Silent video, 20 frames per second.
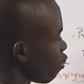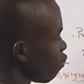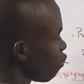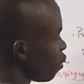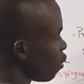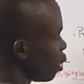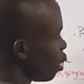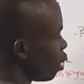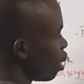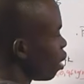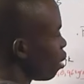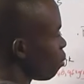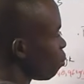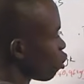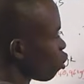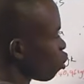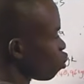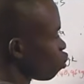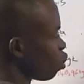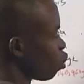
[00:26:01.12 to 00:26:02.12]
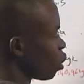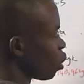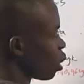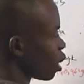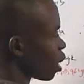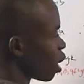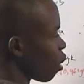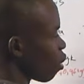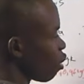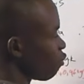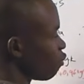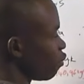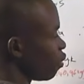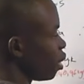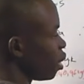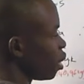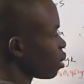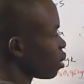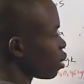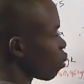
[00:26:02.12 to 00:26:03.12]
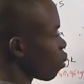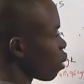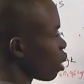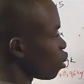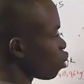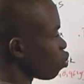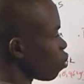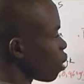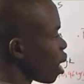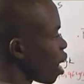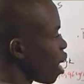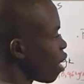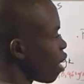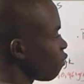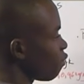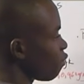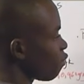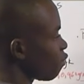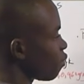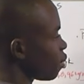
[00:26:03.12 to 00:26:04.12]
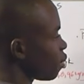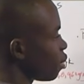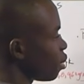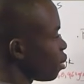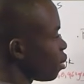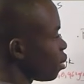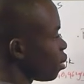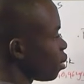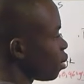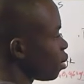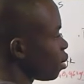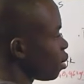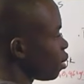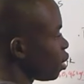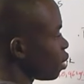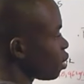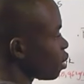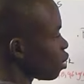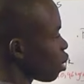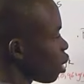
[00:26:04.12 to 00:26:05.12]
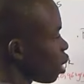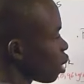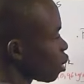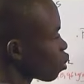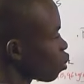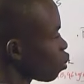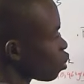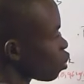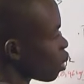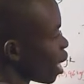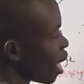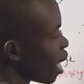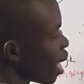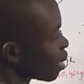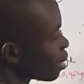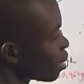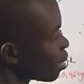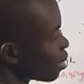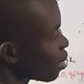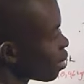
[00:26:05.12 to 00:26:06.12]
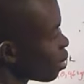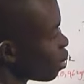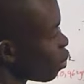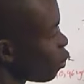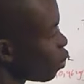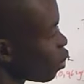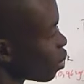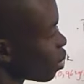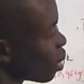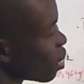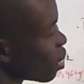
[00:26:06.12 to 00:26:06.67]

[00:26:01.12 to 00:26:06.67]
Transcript: V, because we know that our V is equals to F is equal to X, which is the